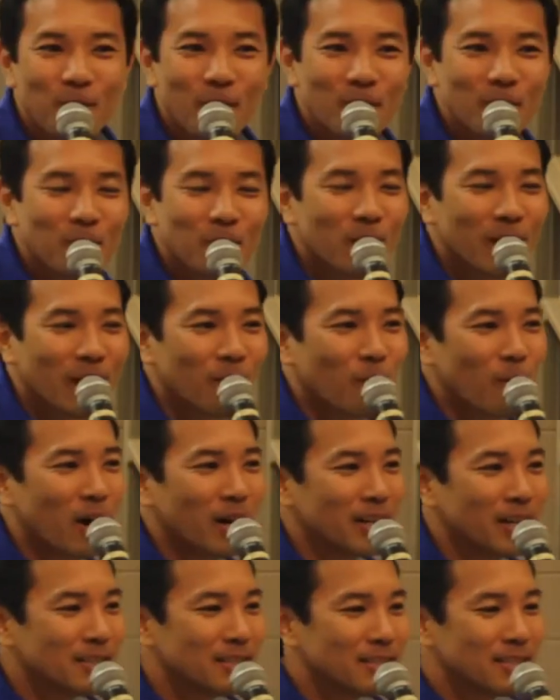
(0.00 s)
What I
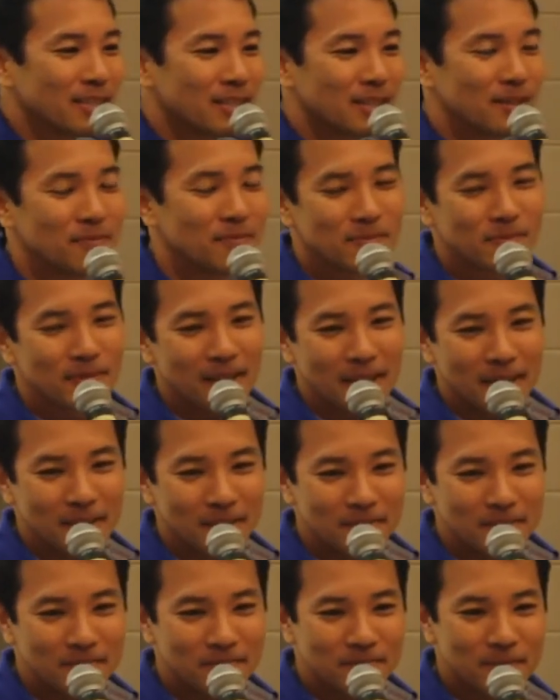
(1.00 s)
wanted
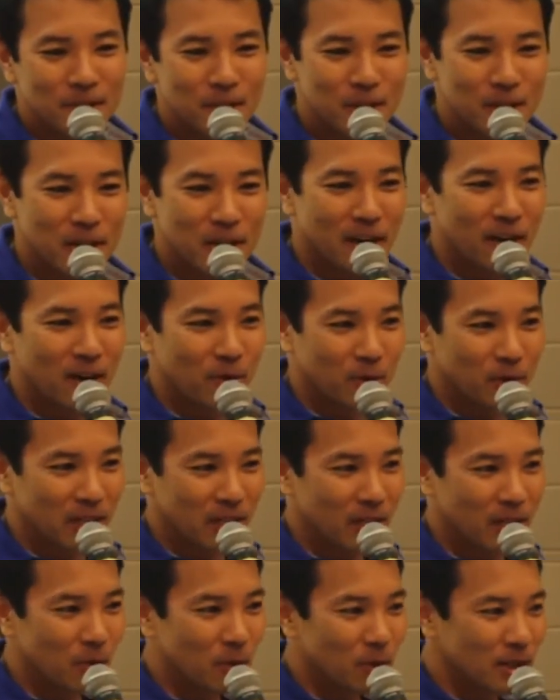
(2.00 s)
to share
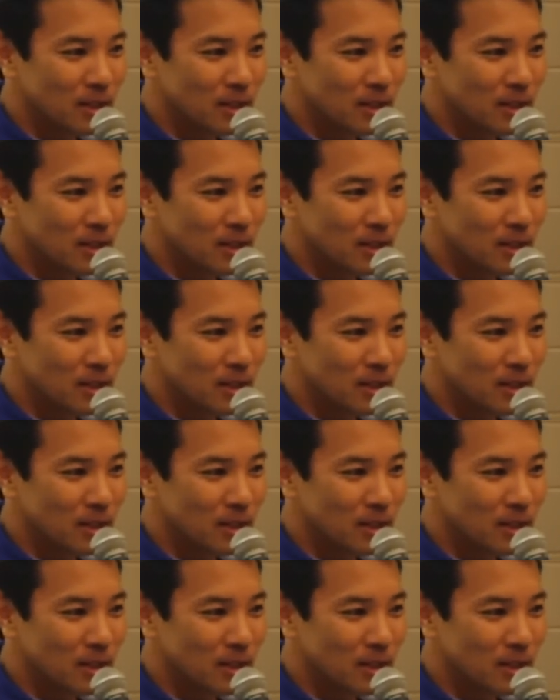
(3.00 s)
really